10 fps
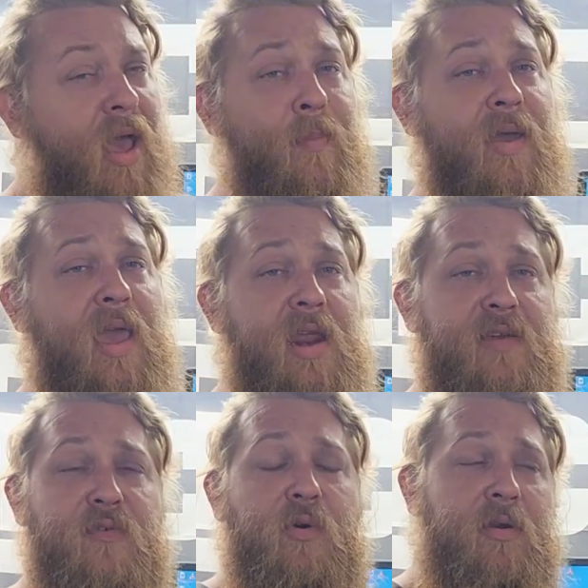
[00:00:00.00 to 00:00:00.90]
Epiq
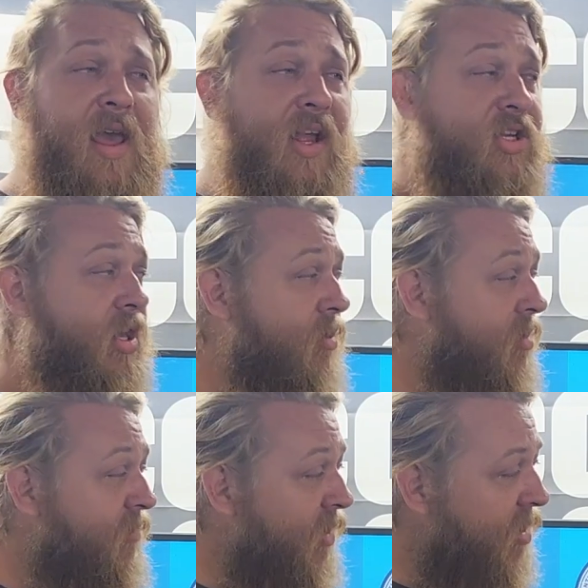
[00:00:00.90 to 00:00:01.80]
84 attached to it
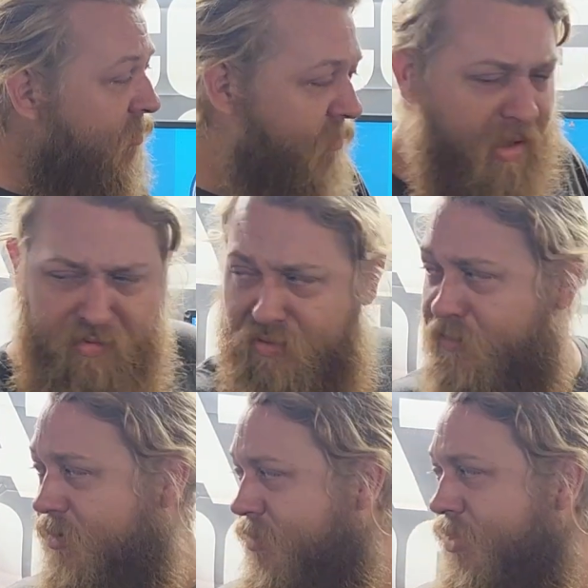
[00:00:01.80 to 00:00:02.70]
if I could make the
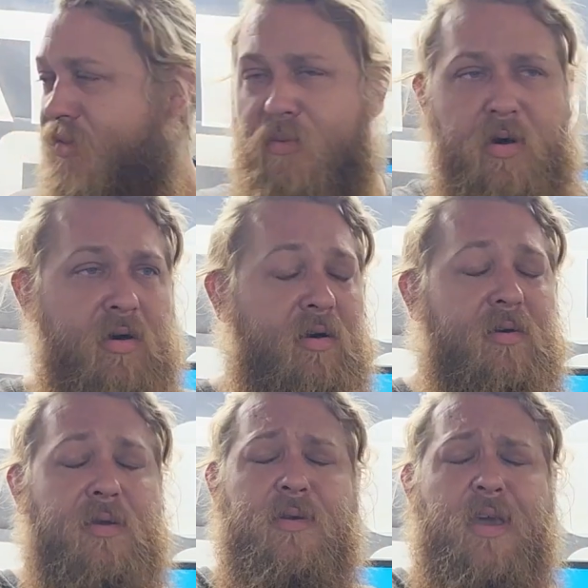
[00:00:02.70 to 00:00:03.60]
room on the wall.
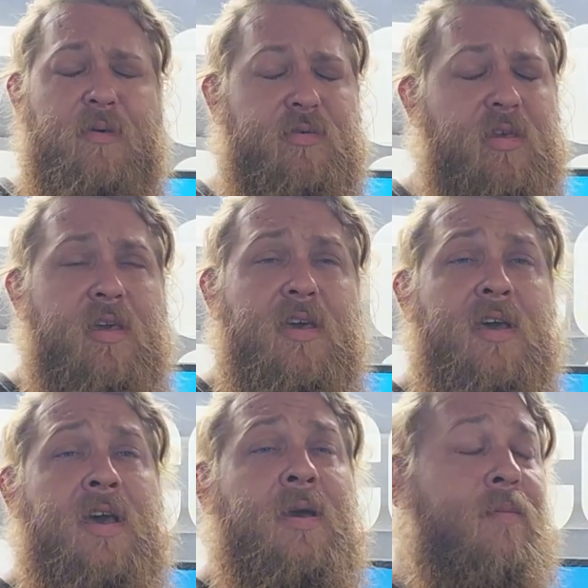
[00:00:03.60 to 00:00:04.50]
Who knows?
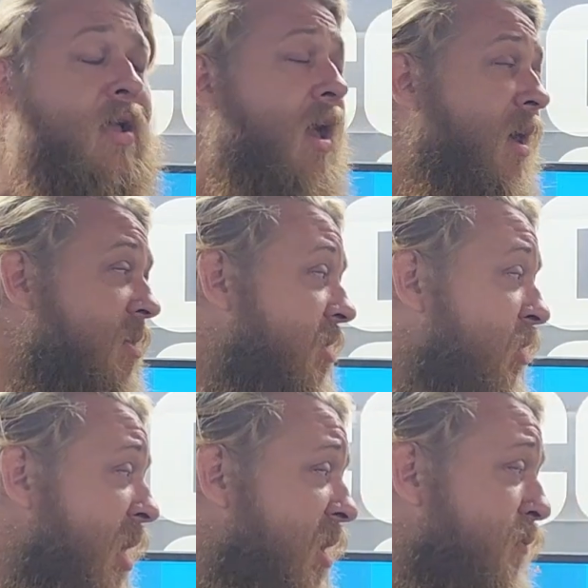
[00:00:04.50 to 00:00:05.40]
But guys,
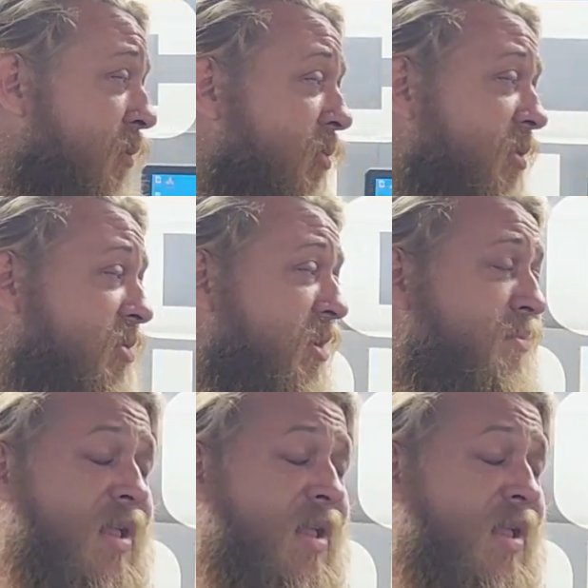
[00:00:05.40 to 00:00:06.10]
thank you for listening to my